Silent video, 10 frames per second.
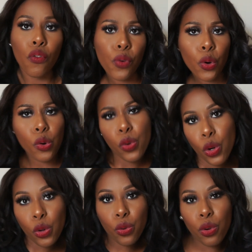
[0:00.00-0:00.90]
Ooh,
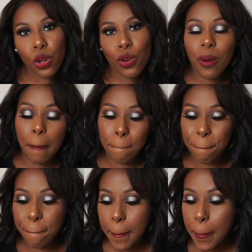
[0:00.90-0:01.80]
ooh, ooh.
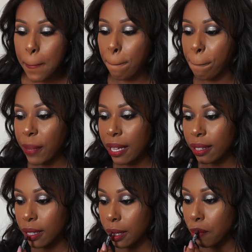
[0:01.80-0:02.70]
I
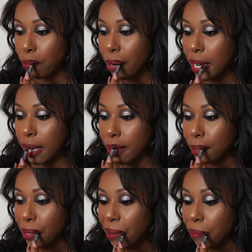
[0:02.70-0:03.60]
look like I'm ready.
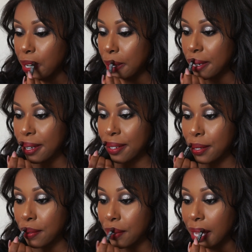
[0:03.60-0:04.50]
I'm ready to go
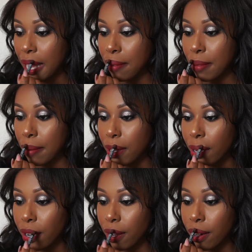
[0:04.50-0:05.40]
to a game, baby
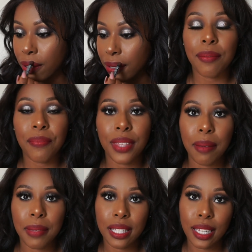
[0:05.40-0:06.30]
girl. I
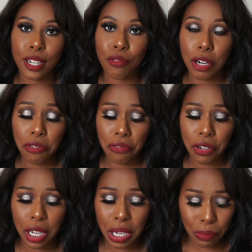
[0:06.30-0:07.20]
miss getting ready for
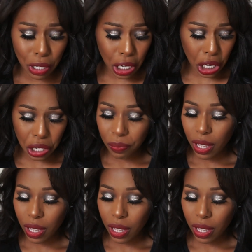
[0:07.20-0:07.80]
game day.